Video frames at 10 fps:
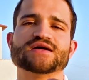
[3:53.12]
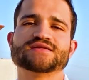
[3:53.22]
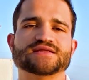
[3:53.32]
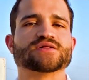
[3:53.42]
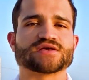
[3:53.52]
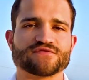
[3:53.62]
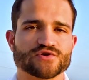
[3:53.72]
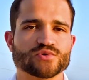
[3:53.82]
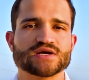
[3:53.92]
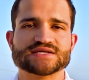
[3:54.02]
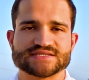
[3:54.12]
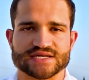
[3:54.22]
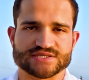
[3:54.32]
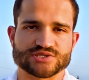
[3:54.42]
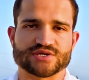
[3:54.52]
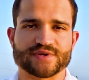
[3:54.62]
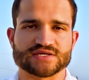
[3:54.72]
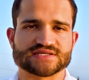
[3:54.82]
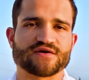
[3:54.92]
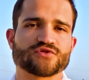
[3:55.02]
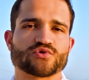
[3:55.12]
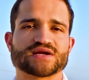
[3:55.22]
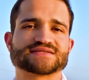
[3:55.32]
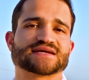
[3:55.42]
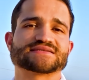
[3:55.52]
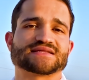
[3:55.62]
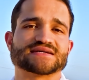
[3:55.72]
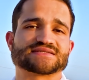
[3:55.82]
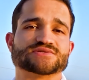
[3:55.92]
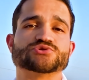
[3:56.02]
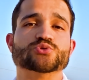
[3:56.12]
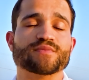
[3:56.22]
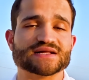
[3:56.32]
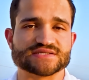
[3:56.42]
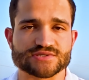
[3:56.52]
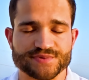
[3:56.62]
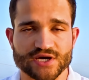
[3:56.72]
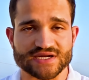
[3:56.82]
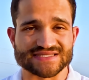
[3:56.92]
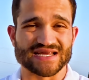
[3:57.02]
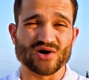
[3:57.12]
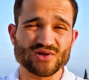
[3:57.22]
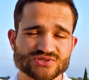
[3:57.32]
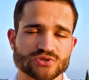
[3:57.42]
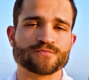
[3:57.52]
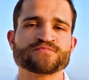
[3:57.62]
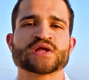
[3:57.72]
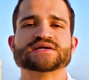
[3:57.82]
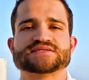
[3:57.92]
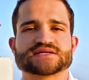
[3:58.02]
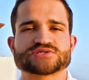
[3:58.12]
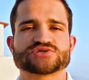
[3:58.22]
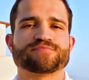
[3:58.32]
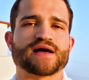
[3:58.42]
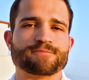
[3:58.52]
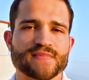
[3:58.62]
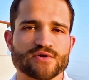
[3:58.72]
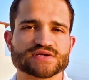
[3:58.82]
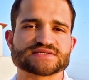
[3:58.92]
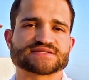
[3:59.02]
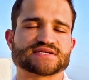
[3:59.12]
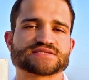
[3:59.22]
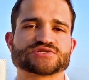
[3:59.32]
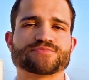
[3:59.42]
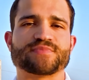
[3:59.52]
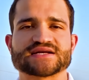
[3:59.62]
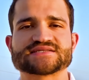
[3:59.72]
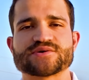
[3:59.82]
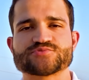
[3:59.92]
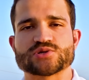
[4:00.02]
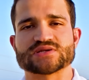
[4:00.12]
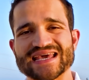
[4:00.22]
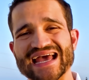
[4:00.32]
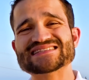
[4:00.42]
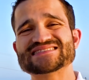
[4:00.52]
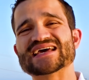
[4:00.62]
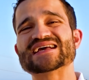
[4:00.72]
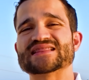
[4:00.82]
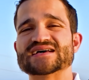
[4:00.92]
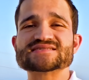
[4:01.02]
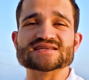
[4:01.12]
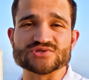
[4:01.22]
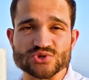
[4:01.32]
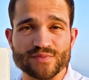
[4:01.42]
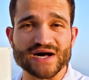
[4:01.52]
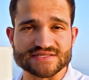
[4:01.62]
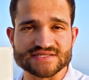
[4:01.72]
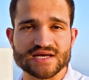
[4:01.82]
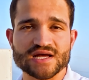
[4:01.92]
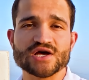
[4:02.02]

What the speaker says: They'll give you citizenship in El Salvador, and it takes less than 2 months, to be honest. And also, citizenship by merit, citizenship by exception, can take less than 2 months.